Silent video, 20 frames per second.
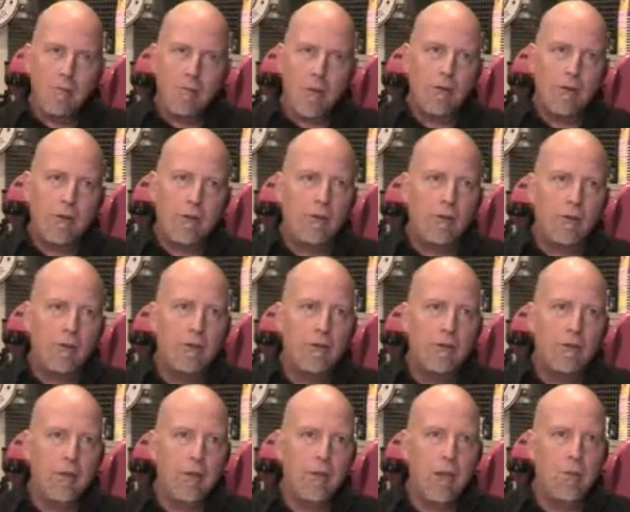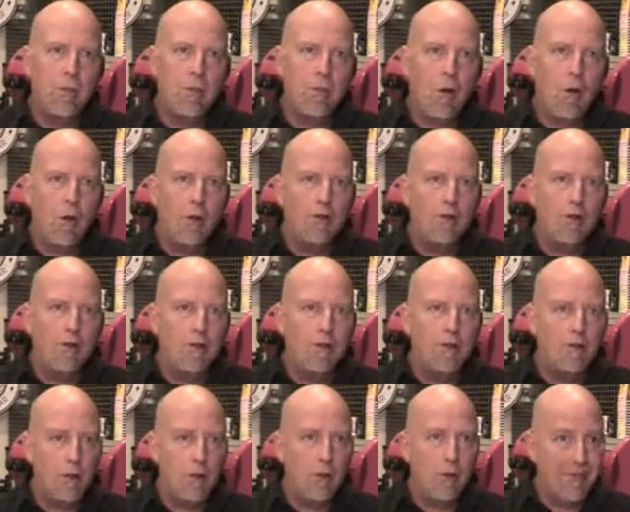Make sure the steam wand
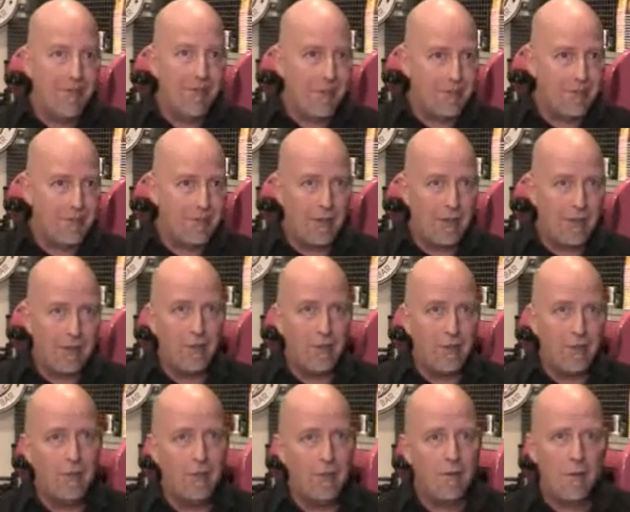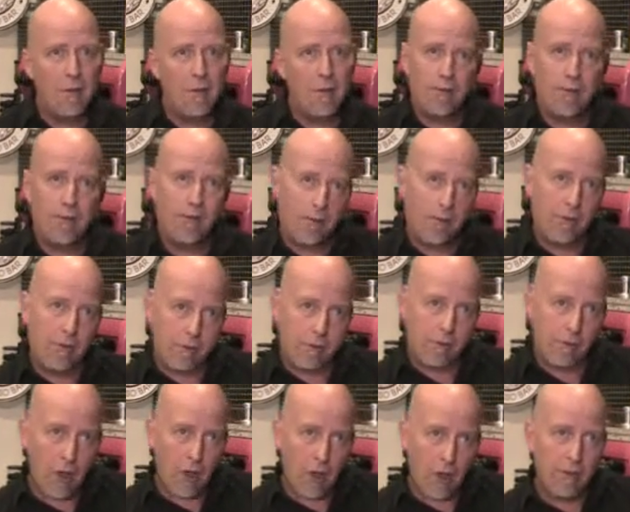is not in the centre, but it's to the
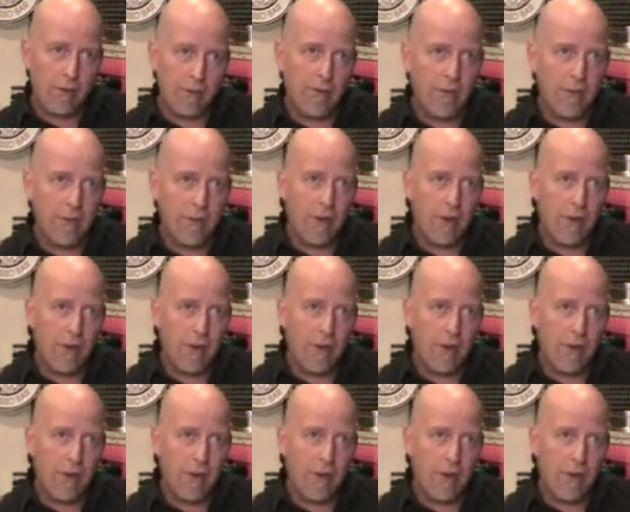side of the